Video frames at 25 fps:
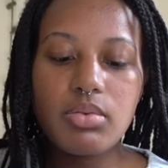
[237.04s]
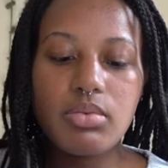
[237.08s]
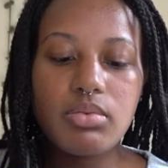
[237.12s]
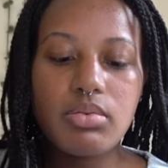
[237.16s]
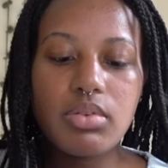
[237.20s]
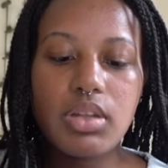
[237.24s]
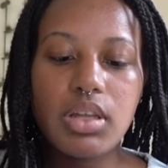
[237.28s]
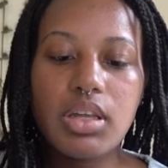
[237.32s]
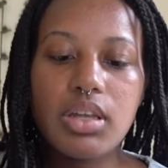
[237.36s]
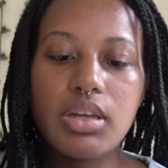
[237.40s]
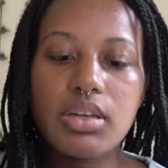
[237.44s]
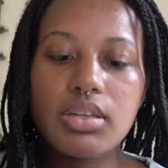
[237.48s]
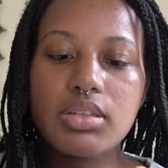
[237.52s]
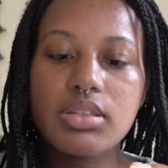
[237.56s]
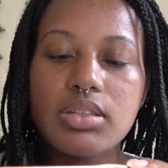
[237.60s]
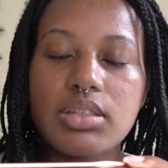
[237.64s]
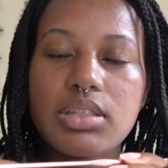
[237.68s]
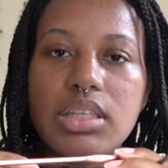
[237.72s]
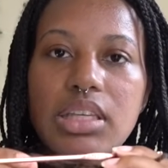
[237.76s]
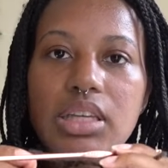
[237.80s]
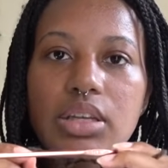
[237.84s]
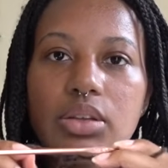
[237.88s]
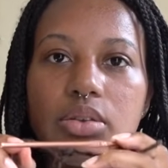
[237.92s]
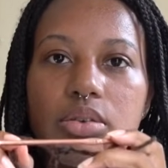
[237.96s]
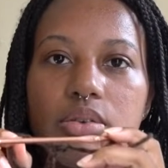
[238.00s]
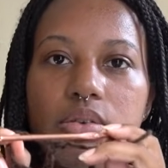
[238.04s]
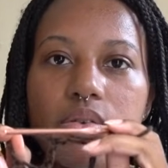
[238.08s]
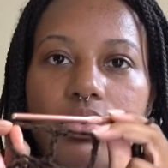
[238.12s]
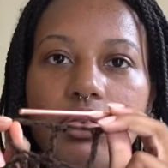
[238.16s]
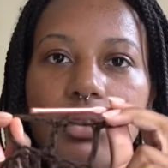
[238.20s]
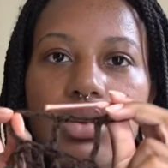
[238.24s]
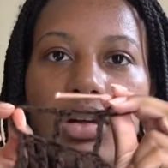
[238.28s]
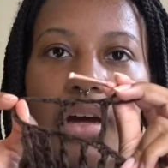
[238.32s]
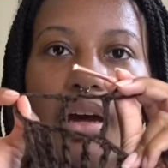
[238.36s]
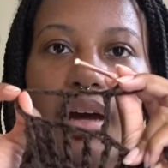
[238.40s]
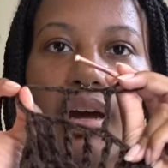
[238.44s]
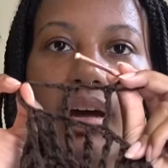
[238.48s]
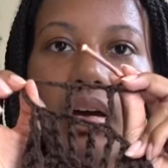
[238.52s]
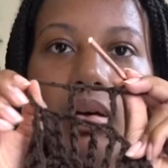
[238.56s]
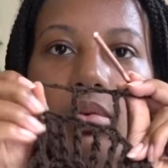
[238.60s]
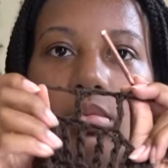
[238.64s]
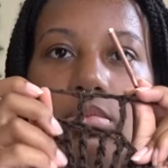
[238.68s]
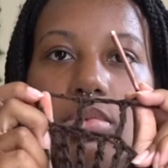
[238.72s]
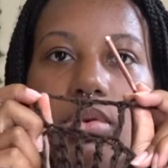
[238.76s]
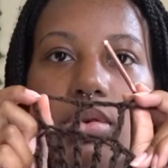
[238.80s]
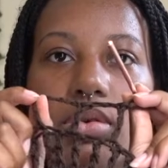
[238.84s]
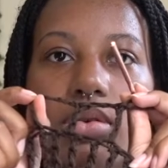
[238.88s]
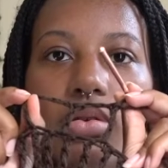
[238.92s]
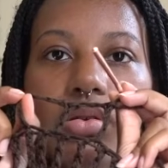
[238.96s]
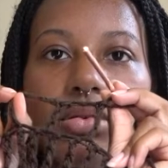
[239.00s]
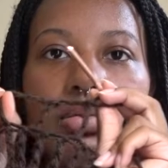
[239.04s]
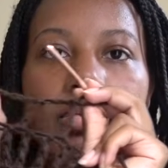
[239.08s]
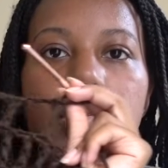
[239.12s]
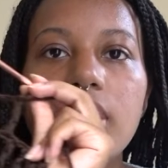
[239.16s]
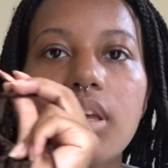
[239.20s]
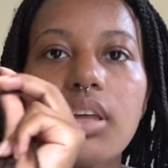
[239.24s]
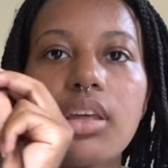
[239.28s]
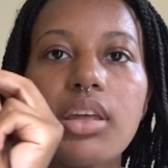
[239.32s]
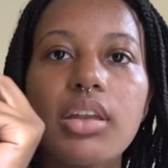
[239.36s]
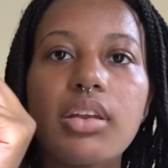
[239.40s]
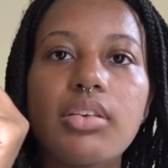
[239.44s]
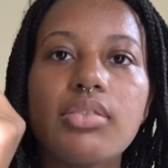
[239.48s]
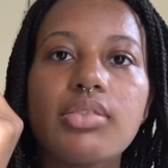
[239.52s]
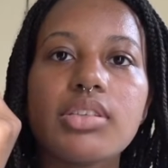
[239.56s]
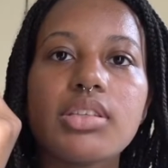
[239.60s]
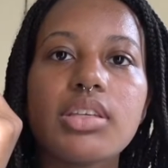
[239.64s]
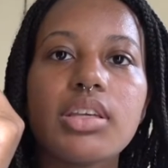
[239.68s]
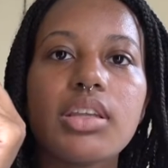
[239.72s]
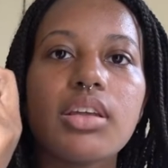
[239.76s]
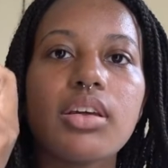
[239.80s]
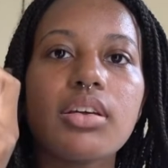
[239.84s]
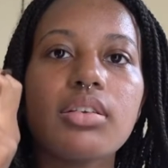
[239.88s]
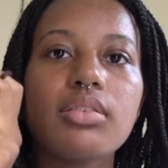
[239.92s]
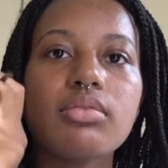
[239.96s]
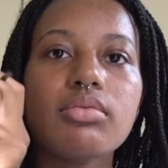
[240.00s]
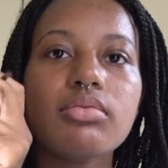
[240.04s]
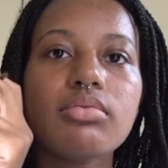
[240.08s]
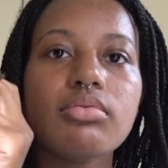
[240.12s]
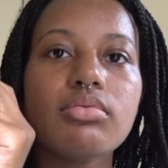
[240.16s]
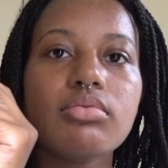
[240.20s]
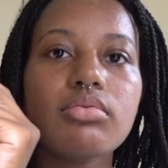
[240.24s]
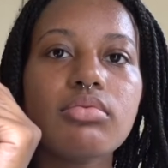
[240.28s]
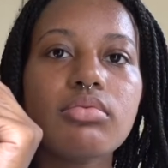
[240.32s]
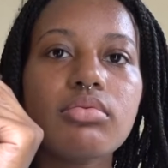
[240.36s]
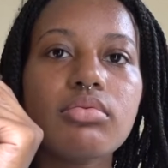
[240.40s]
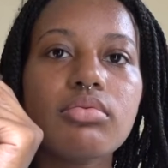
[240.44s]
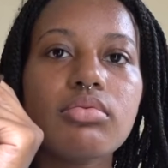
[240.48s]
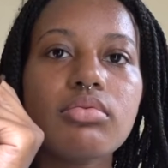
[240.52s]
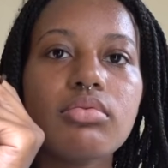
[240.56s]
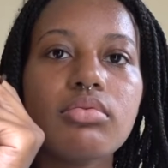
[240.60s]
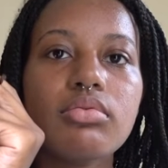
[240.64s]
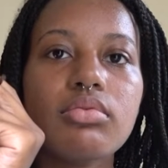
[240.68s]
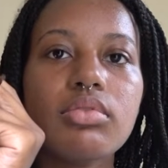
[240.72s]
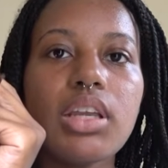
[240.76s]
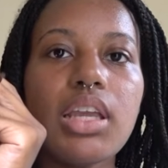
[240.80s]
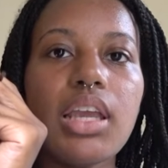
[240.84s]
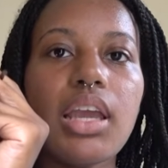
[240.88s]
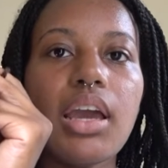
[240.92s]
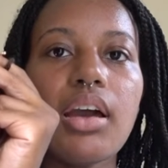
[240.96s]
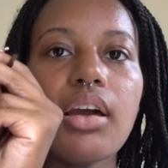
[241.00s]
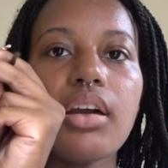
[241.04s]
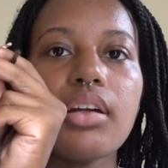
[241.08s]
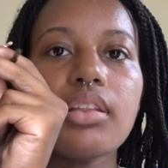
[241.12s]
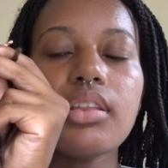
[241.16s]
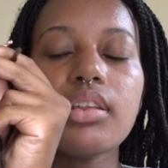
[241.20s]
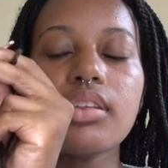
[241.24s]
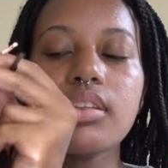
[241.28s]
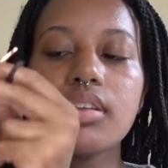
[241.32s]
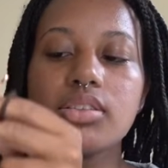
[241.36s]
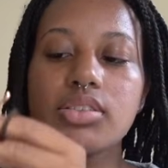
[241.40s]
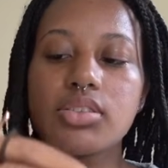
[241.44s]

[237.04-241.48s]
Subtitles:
like a single gap. Wait, I can't even see that. Yeah, I think that's